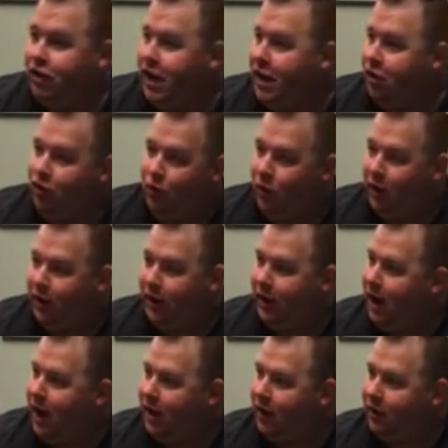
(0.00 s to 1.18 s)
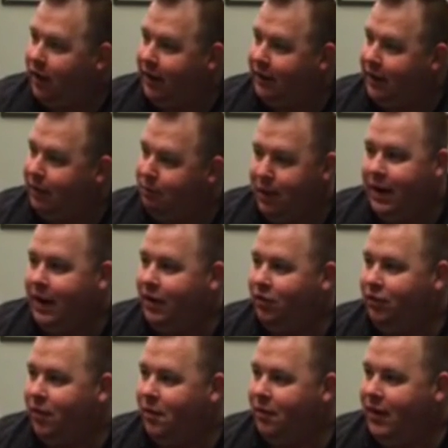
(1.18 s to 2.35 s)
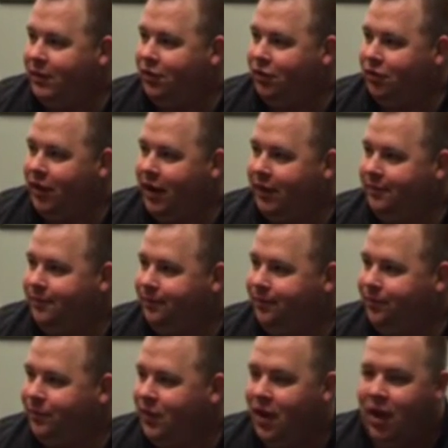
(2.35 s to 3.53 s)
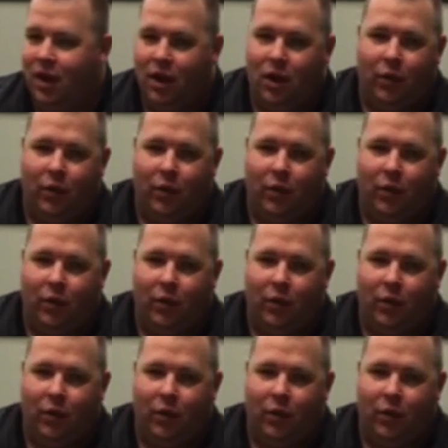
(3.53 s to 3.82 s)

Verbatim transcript: Jen, you're working on collecting bids from investors, right? Yes, sir.